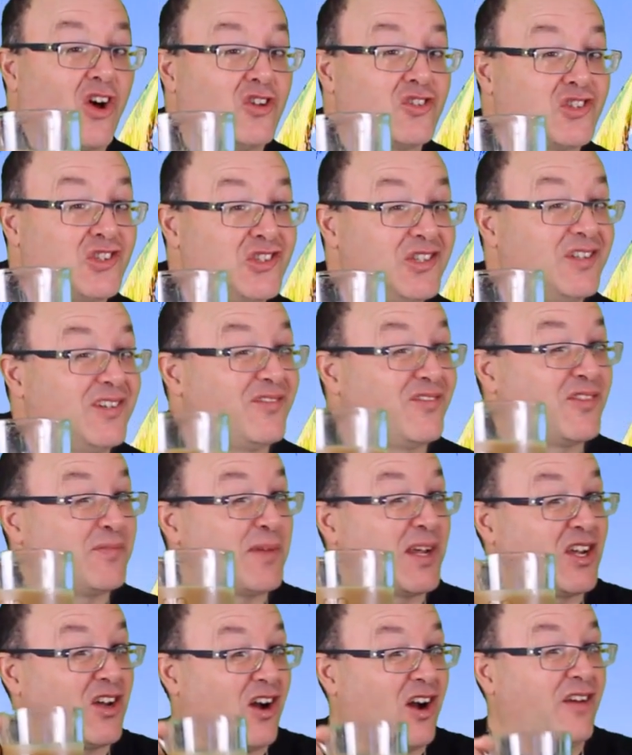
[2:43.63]
alternative for
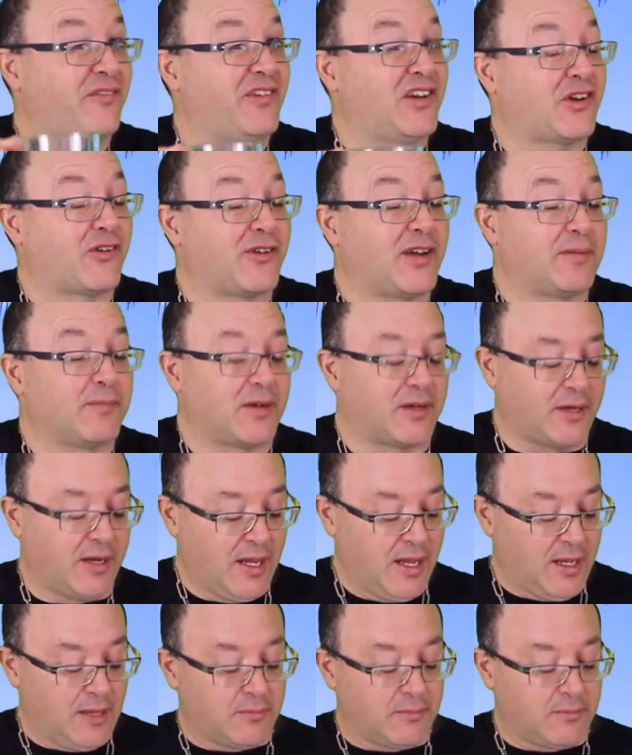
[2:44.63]
my coffee creamer,